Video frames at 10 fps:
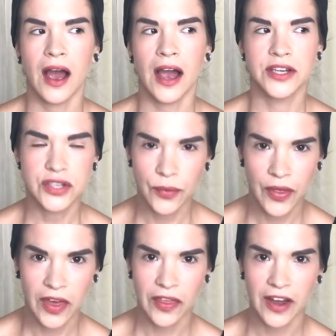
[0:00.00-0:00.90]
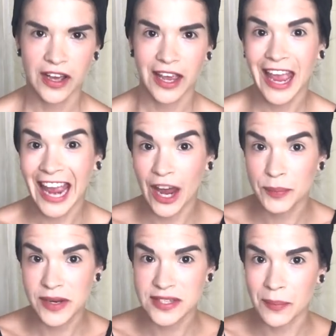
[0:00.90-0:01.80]
I do think that it can
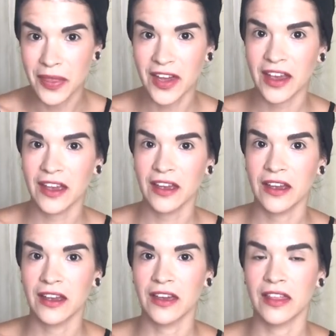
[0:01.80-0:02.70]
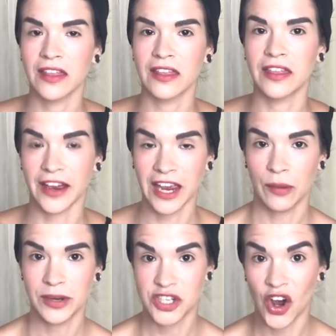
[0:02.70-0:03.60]
be something that
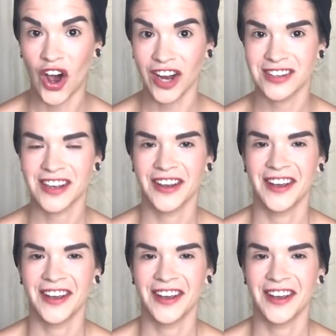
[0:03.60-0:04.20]
can be taught,